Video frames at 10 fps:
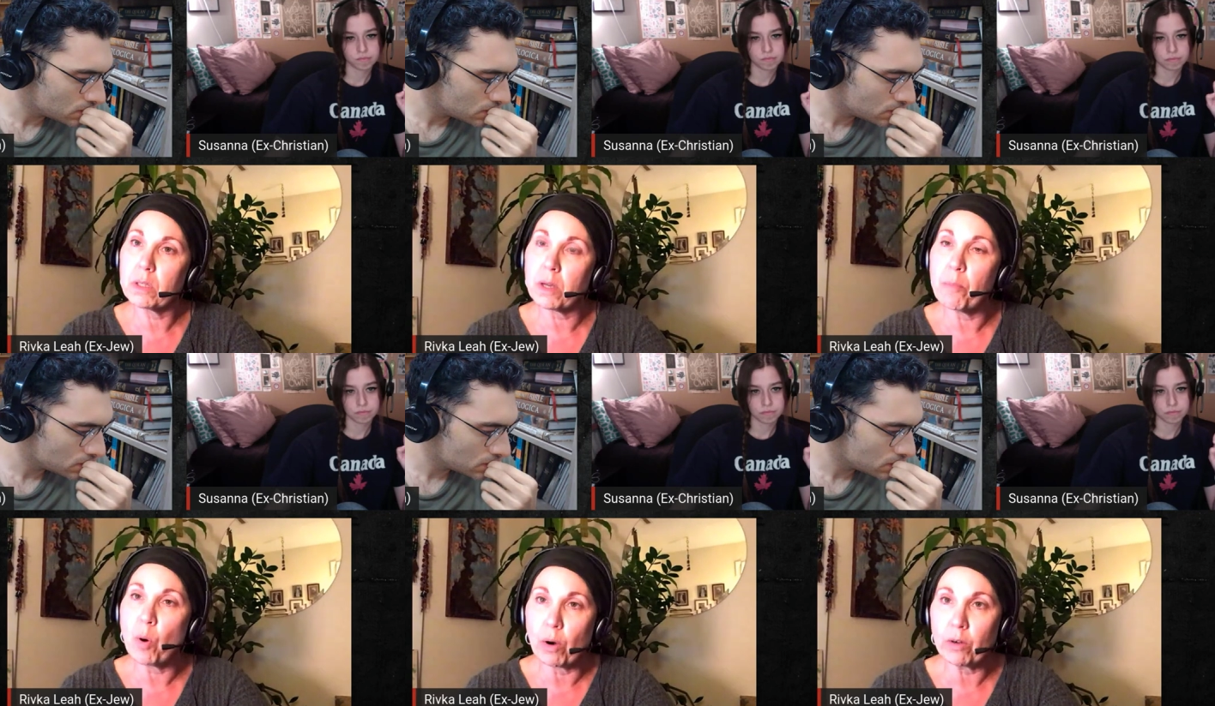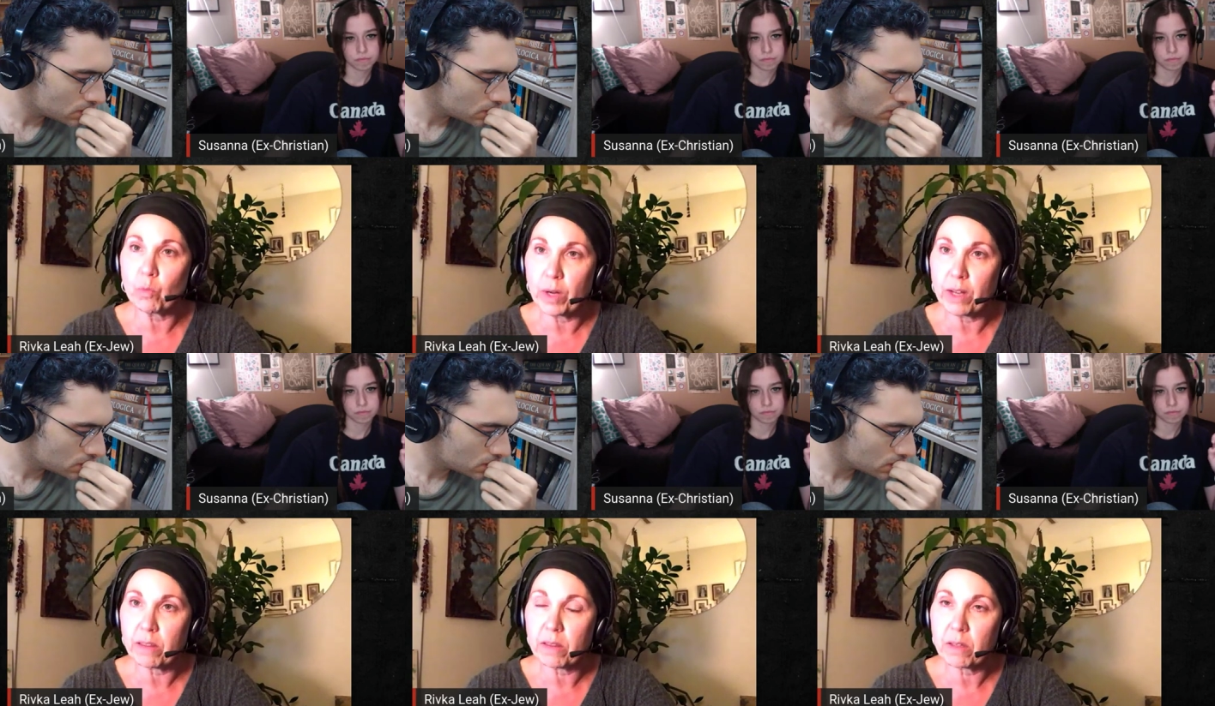Speaker 1: comport
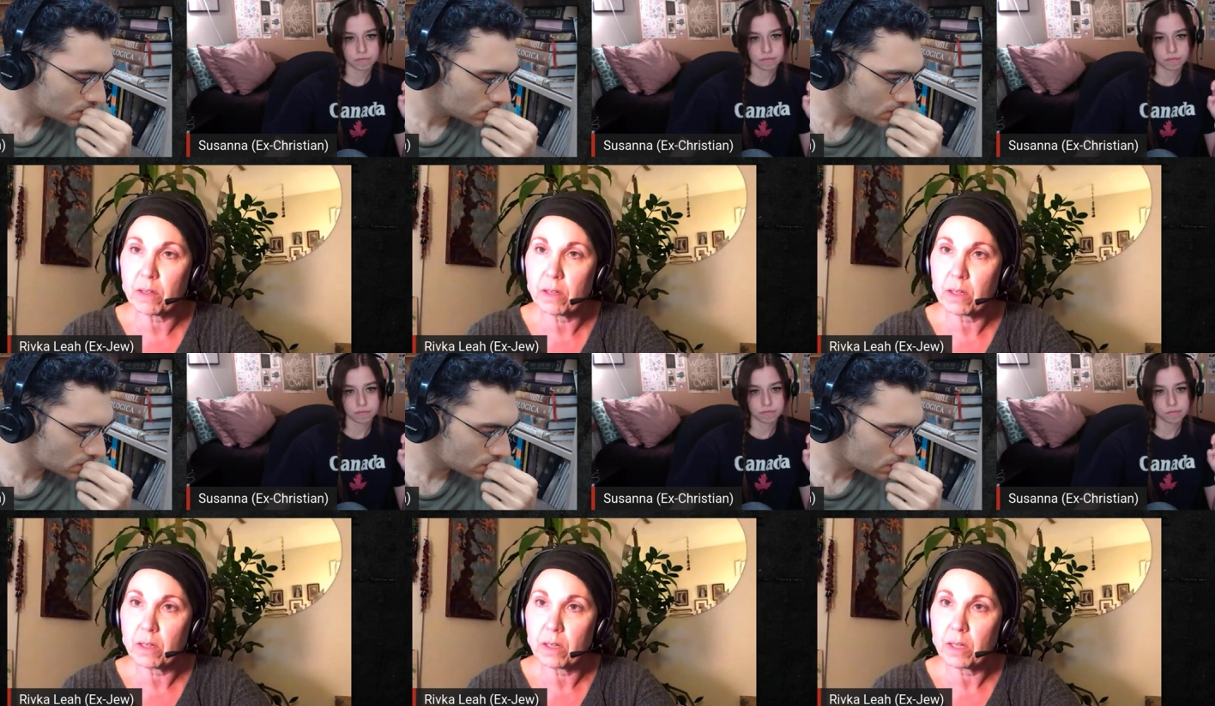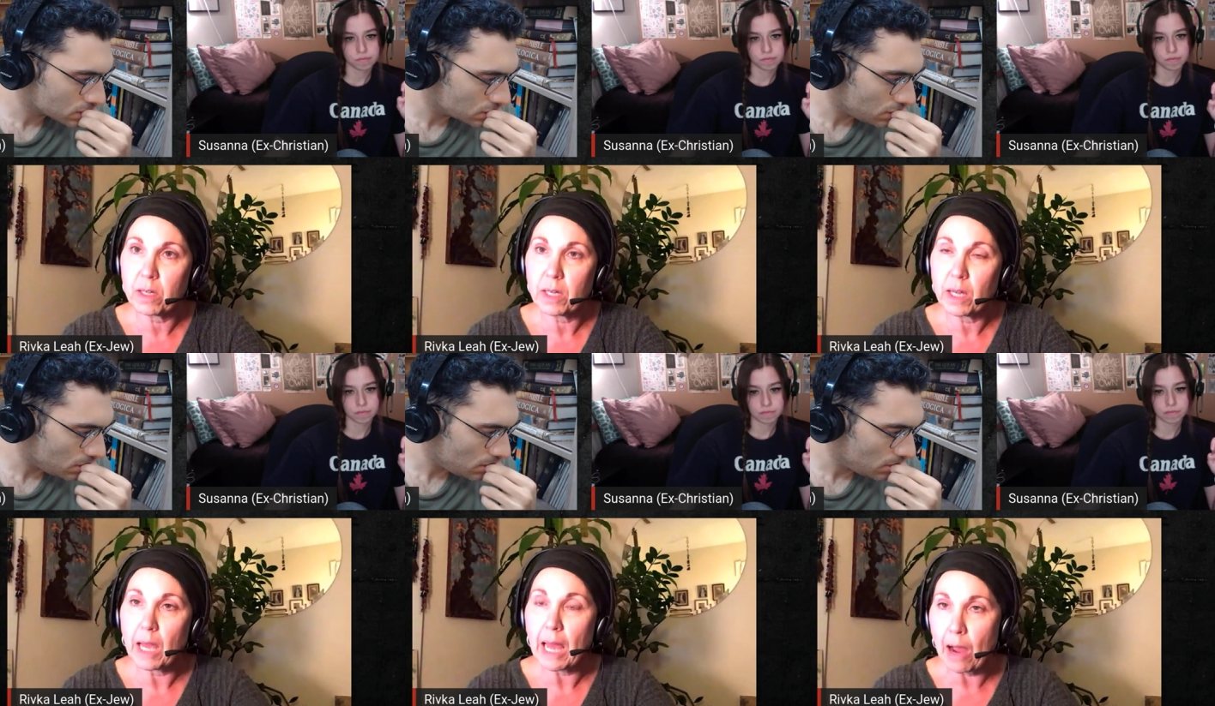with
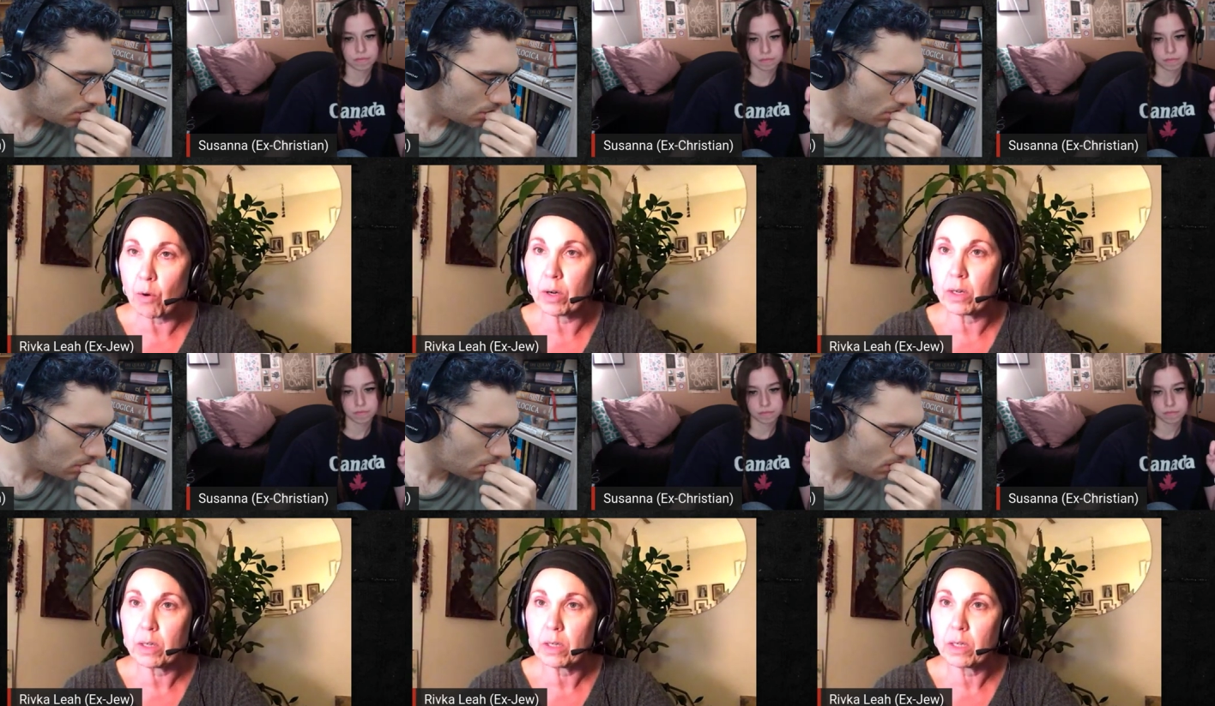our